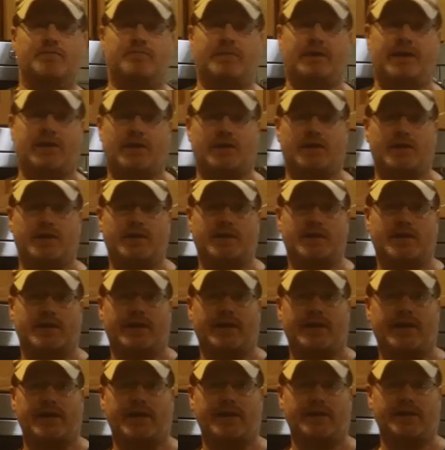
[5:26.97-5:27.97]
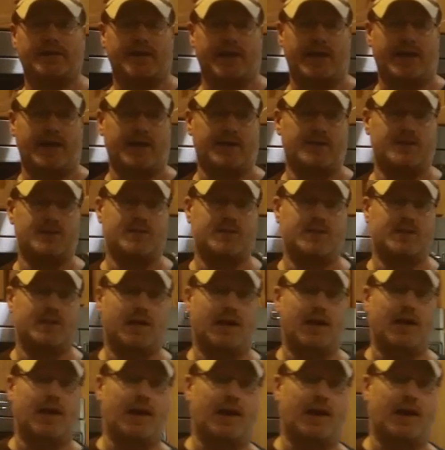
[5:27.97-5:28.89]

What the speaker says: beer in kegs